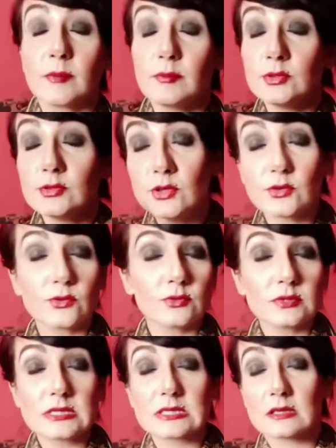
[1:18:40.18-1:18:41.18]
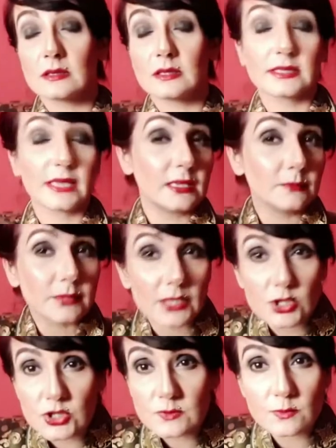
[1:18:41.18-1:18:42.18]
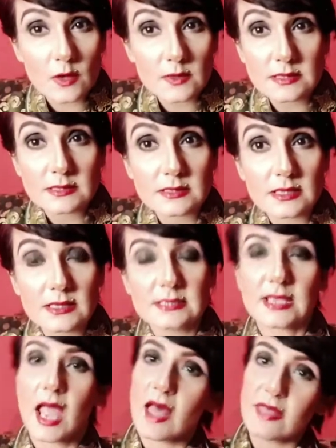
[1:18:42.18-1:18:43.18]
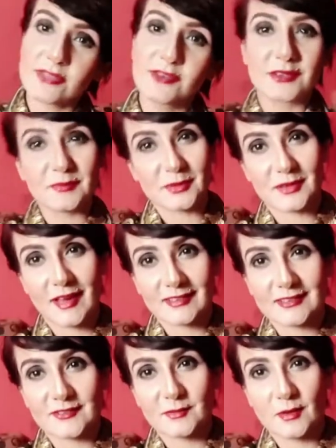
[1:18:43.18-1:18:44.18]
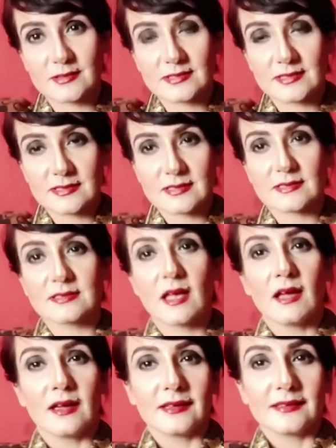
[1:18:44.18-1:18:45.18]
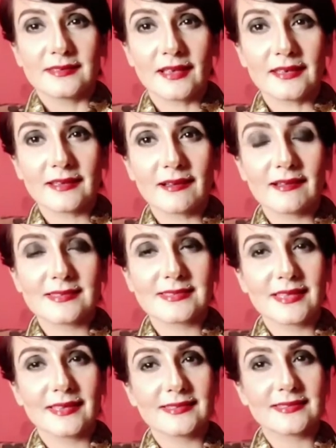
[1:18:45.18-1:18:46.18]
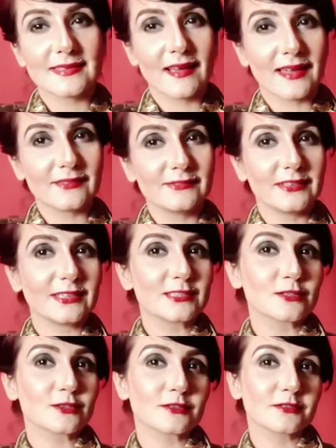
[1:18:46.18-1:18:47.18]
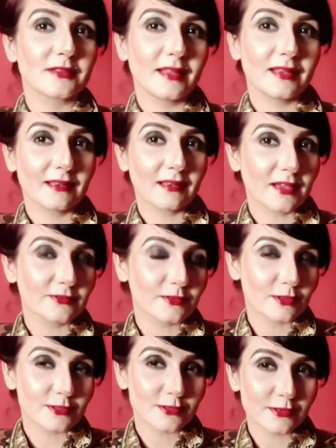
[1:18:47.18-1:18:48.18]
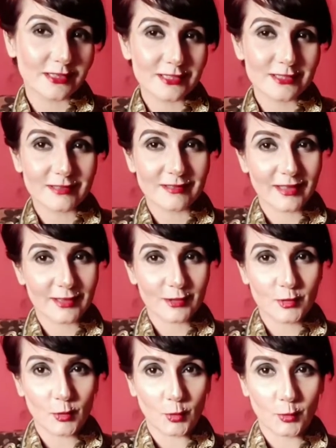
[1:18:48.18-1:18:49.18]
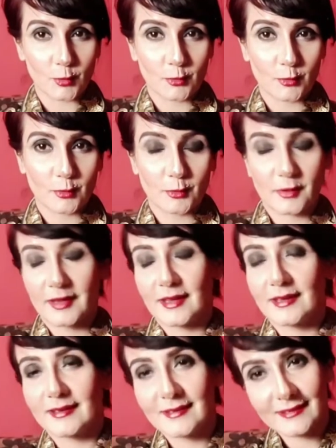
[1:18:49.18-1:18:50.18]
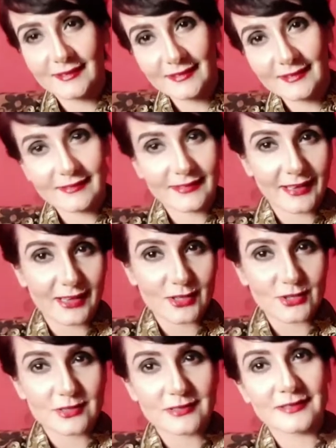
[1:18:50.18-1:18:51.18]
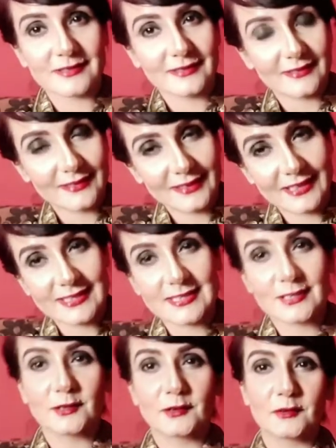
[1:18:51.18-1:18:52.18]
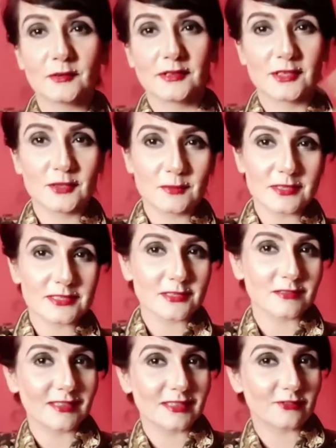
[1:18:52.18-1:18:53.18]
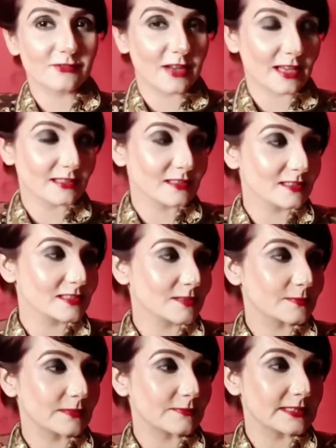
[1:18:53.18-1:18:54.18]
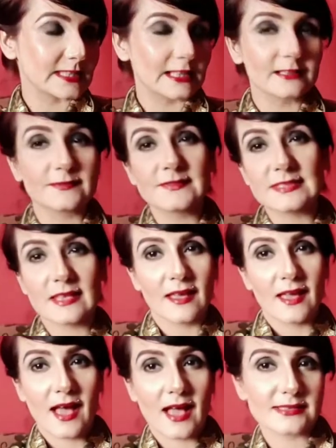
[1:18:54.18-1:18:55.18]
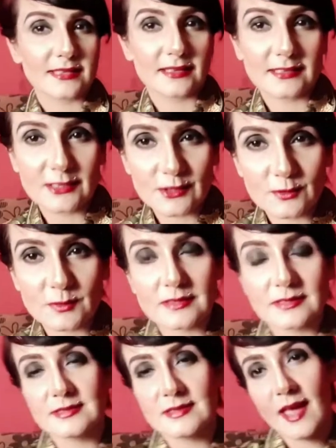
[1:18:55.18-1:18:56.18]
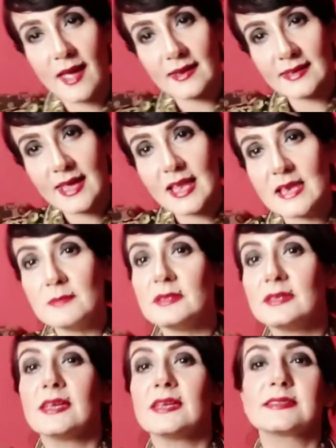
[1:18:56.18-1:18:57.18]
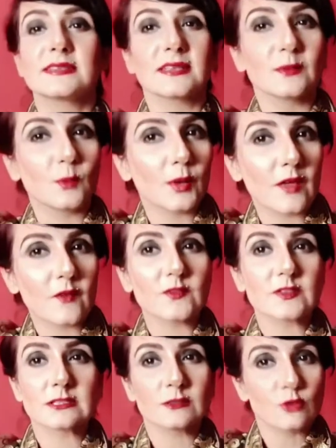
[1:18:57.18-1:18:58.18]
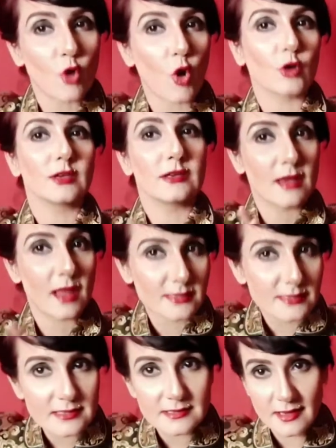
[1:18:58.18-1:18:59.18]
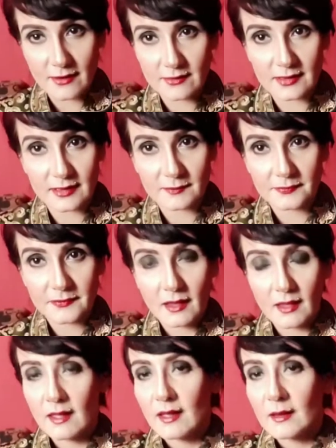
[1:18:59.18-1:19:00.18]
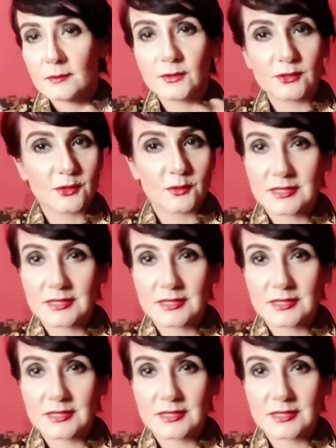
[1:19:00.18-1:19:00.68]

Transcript: Pluto rules the elimination processes and the reproductive processes, telling us that as life needs to create, life also needs to let go. Okay, creation, letting go, humans creating fractals of themselves as other humans and eliminating whatever's not necessary. Pluto